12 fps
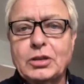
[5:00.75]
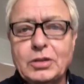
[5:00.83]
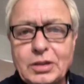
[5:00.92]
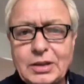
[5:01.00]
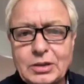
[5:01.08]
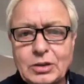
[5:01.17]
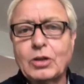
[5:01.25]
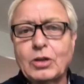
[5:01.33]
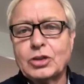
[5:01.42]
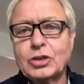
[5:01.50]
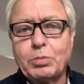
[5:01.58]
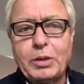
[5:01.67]
and it's not
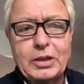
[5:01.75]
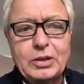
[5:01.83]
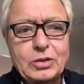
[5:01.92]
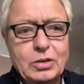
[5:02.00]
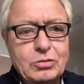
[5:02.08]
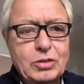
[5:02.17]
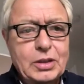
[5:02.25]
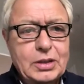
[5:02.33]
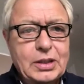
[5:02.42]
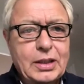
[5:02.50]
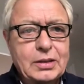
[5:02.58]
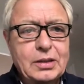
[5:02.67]
just based on
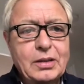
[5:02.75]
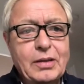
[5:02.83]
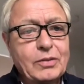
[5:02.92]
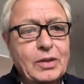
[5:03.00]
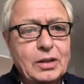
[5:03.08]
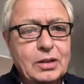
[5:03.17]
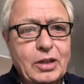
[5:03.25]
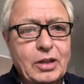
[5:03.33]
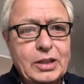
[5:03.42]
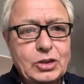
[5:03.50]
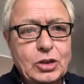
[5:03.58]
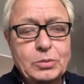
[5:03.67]
retail, and they've done a great job.